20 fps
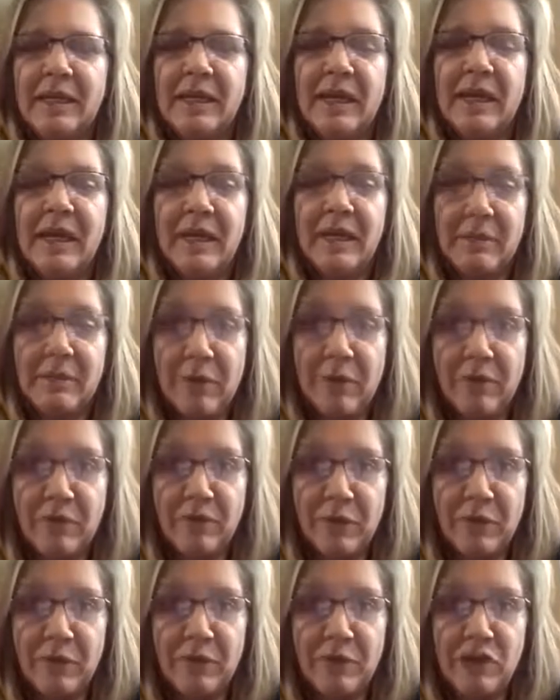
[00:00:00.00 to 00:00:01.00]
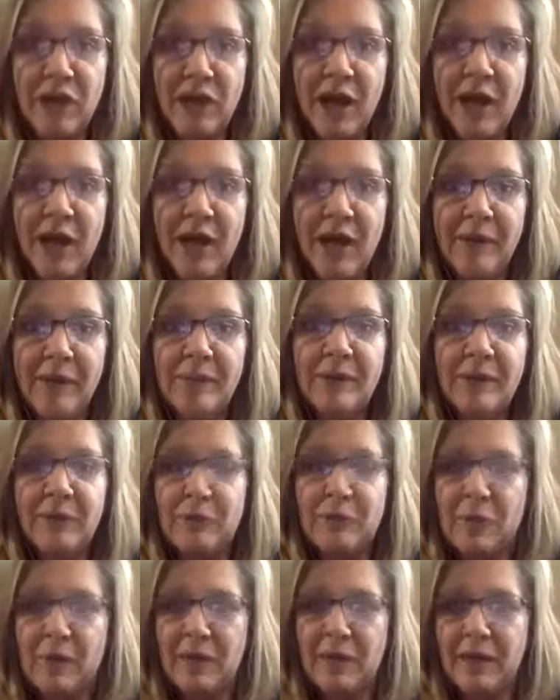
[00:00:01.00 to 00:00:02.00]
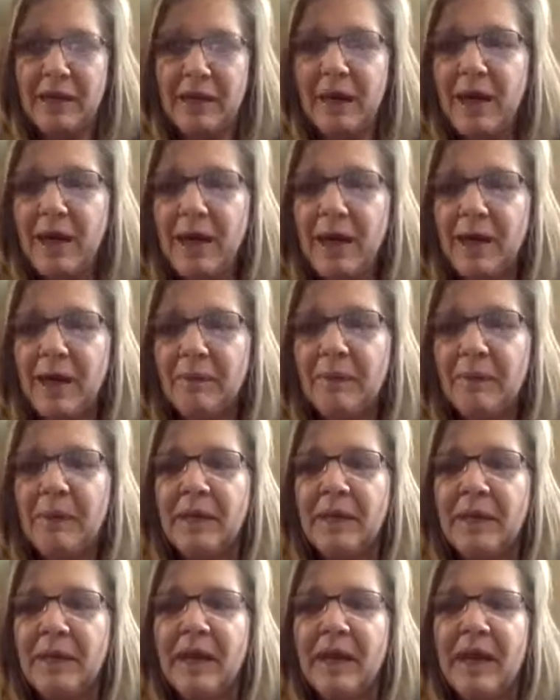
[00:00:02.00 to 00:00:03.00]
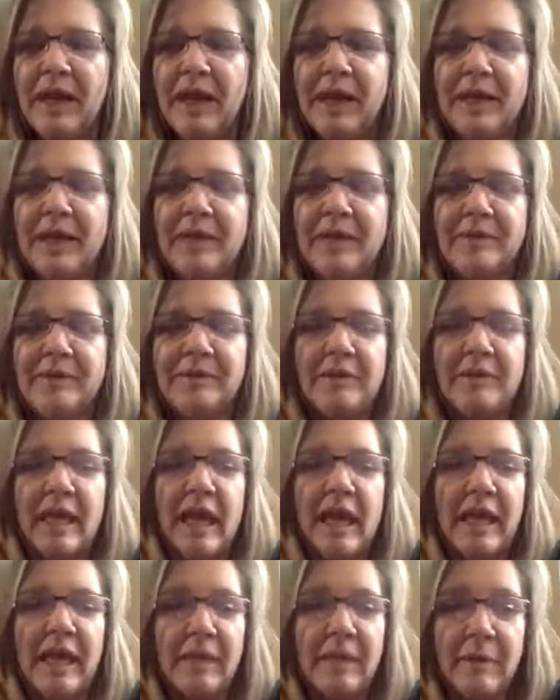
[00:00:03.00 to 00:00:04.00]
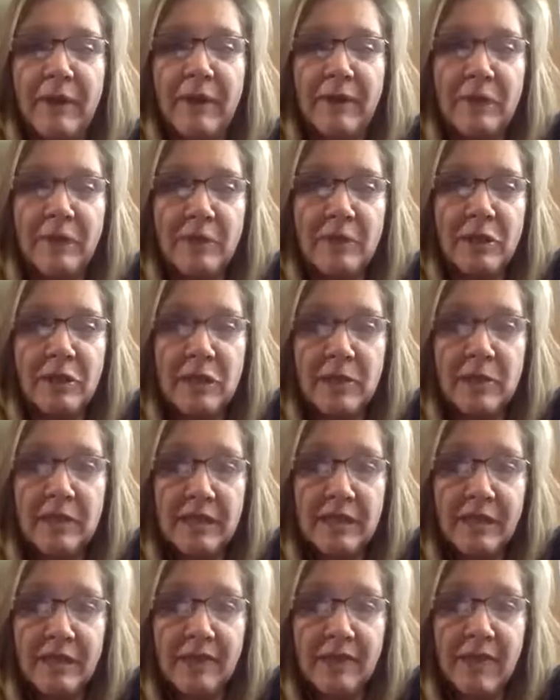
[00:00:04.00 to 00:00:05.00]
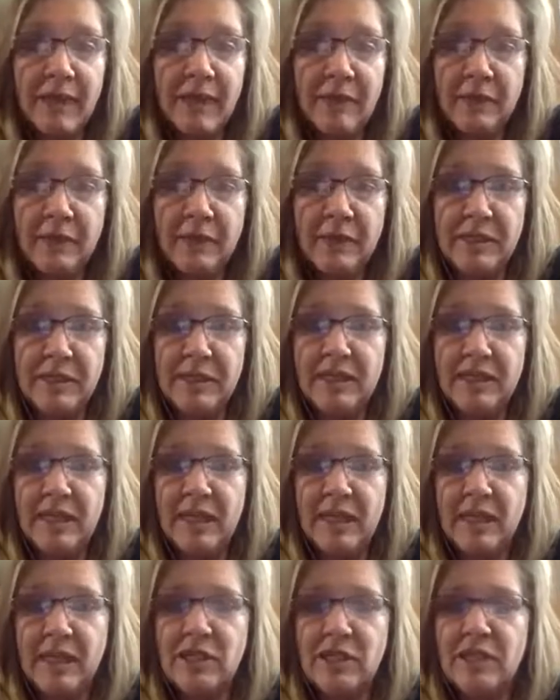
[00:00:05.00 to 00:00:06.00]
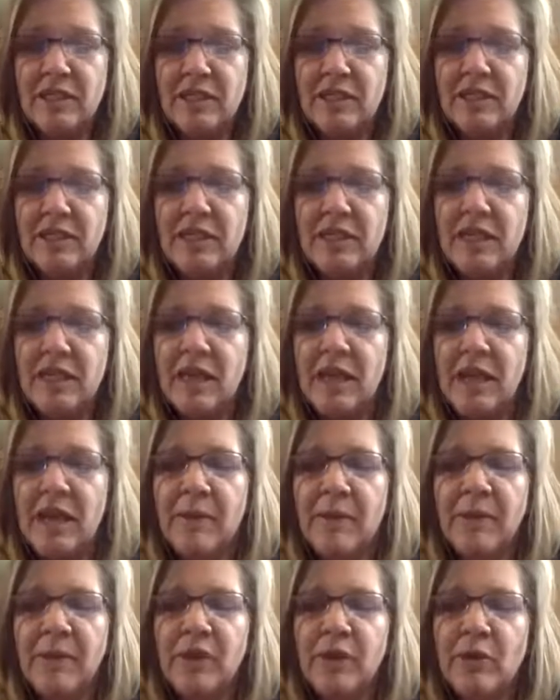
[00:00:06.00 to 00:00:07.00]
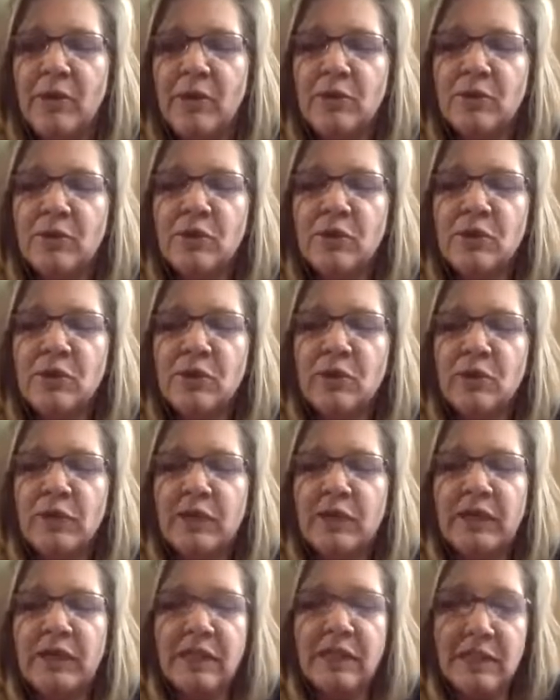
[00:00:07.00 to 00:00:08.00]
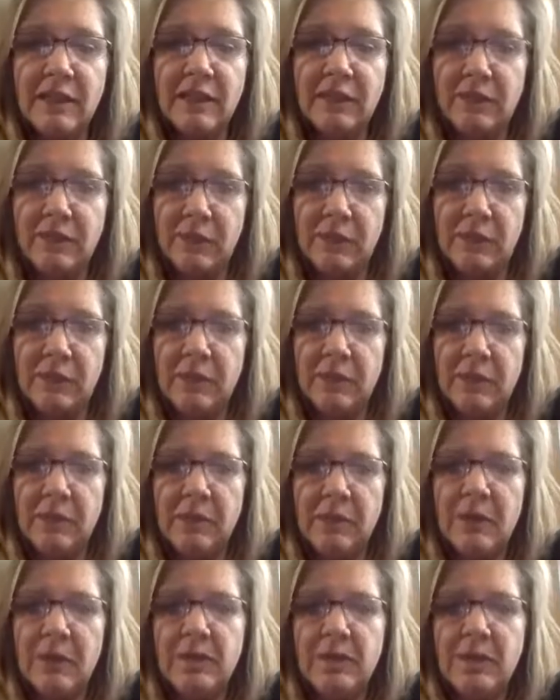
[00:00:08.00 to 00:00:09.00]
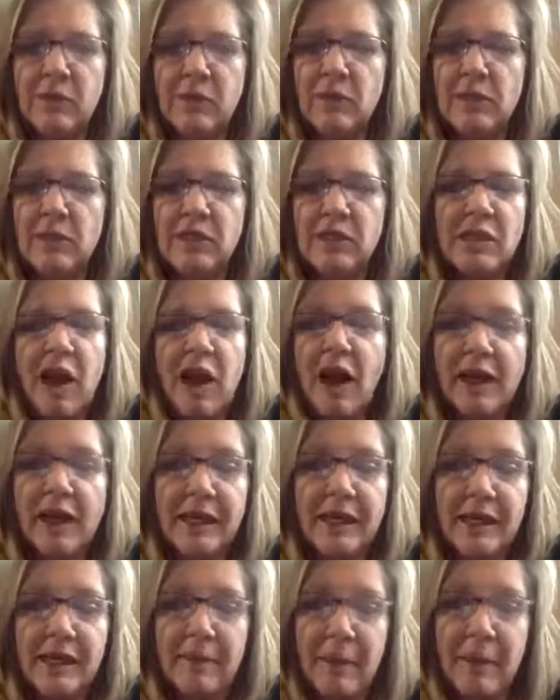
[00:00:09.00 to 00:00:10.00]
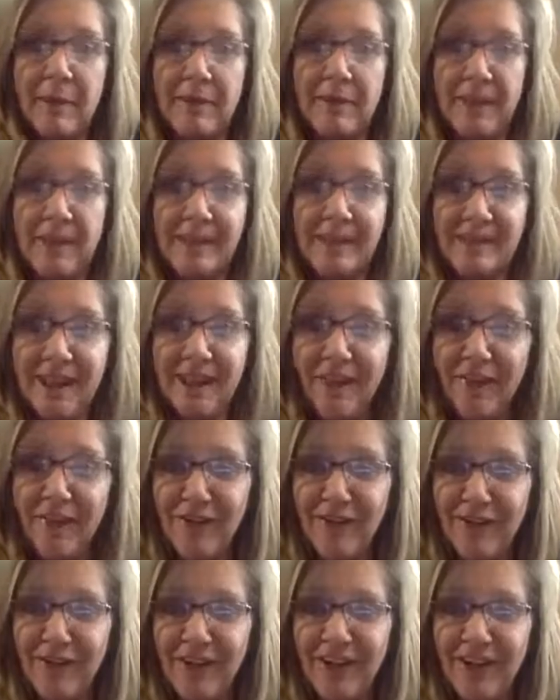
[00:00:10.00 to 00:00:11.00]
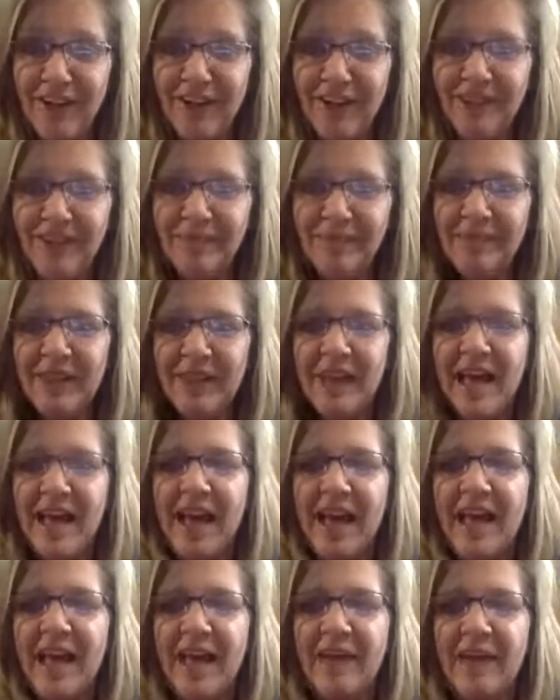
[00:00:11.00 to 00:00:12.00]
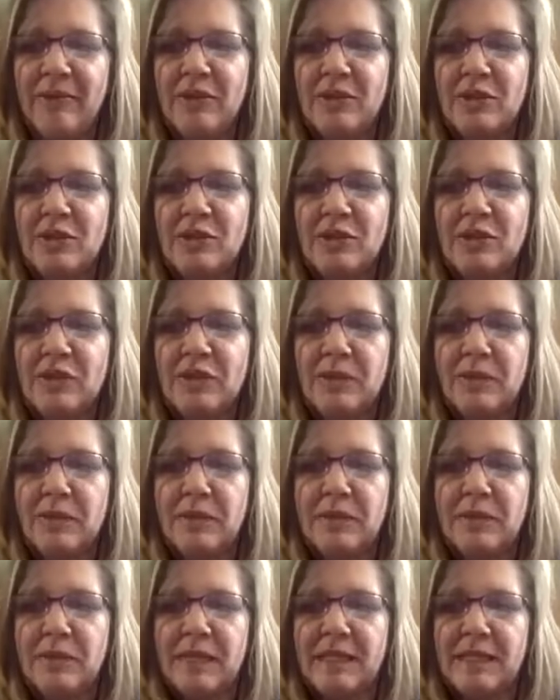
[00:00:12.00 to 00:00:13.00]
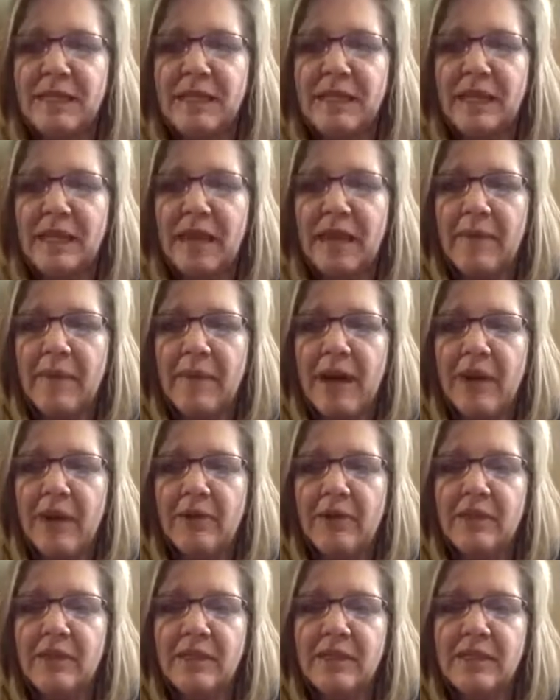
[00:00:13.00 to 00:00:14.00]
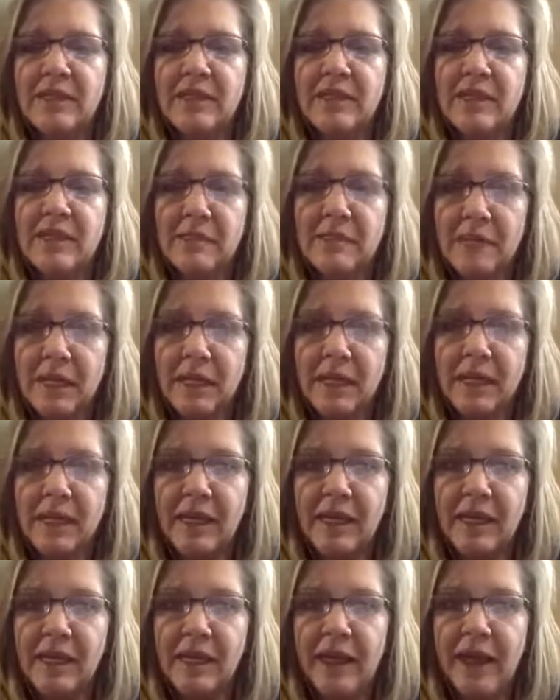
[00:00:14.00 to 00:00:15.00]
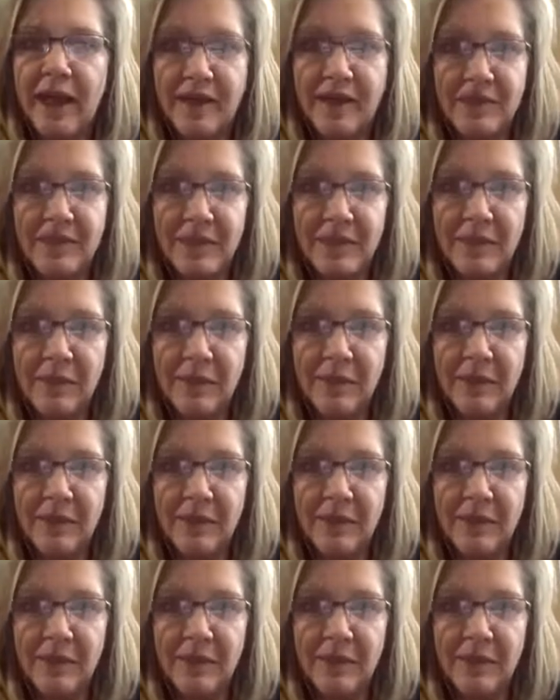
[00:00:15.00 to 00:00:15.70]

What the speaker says: my former job, growing up, and in my former job, I did a lot of presentations, but those were easy for me because I wasn't talking about myself at all, and I was usually presenting about something academic.